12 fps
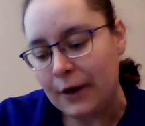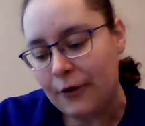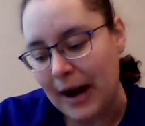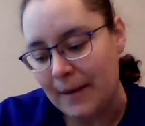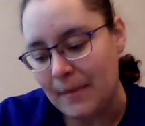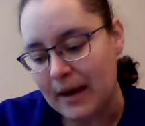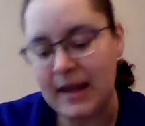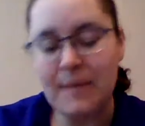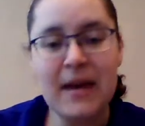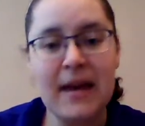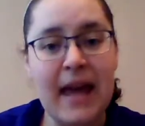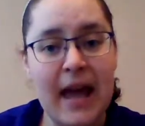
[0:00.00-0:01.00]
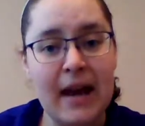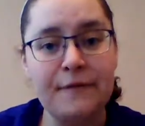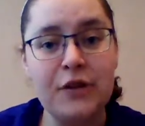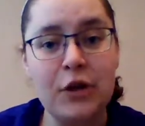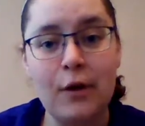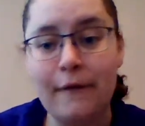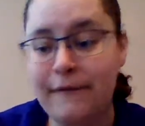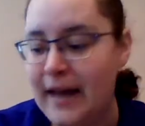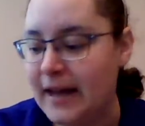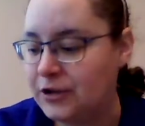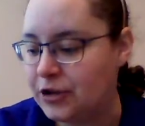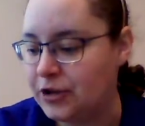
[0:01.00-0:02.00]
Grandma, give me a can of tuna
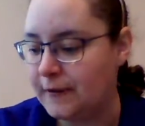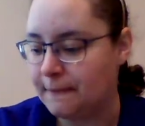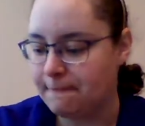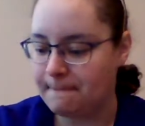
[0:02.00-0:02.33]
fish.